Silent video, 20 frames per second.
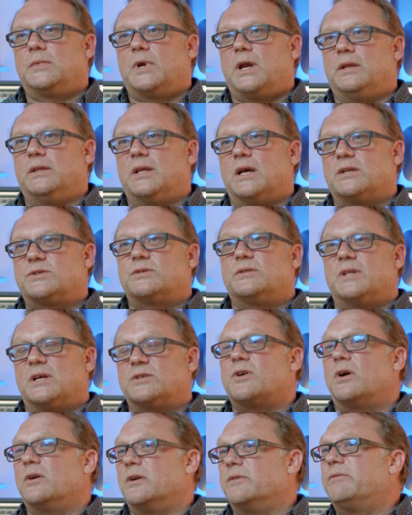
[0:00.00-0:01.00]
And that's
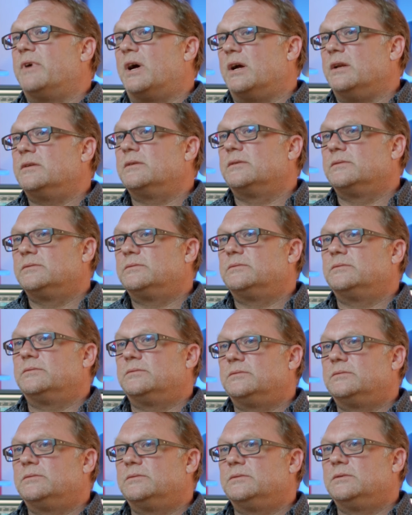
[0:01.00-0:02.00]
hard to find.
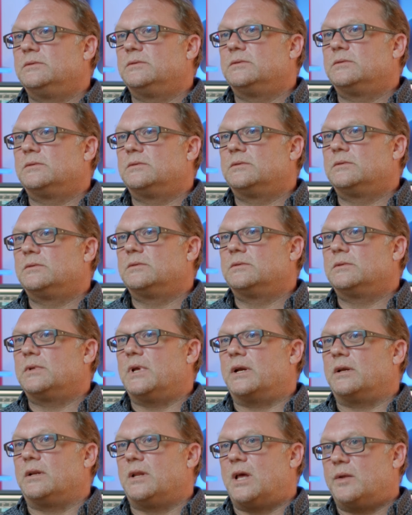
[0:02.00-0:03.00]

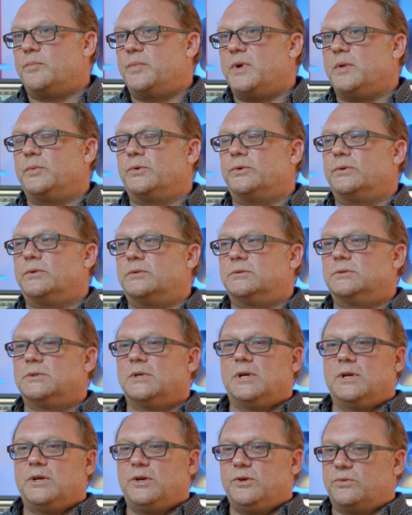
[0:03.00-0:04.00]
Like a lot of people,
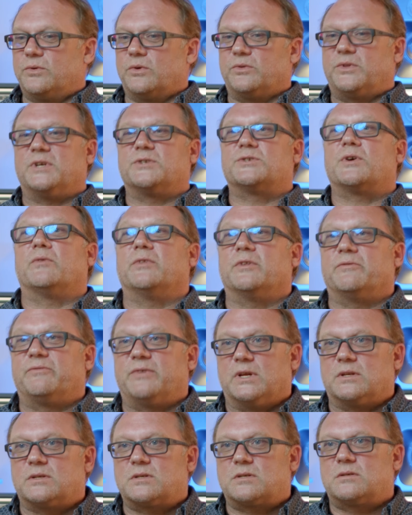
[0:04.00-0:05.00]
you throw things over the
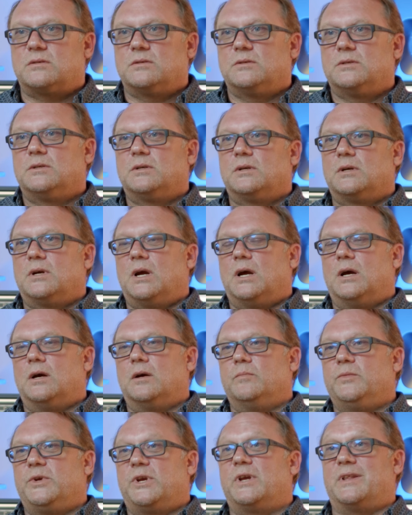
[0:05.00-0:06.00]
fence,
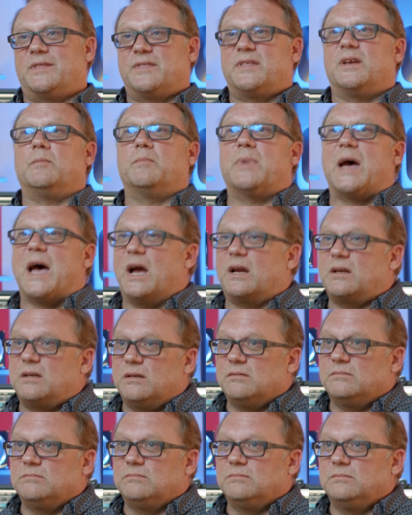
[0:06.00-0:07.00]
you get a thing back,
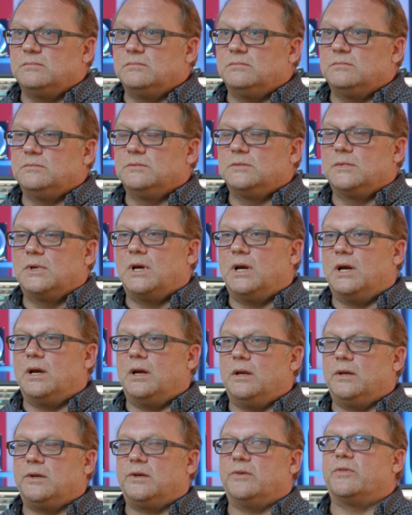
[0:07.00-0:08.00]

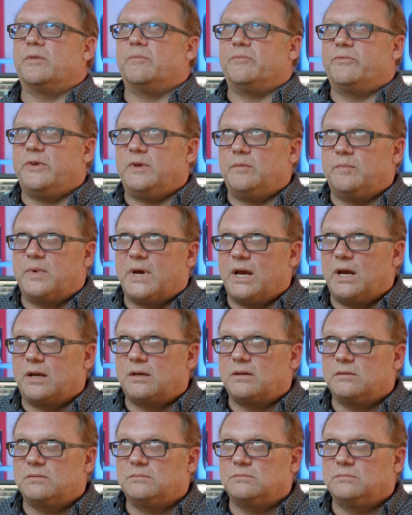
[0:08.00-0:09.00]
you give them
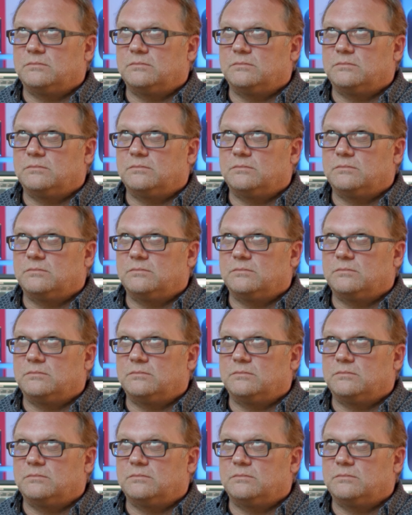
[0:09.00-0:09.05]
feedback,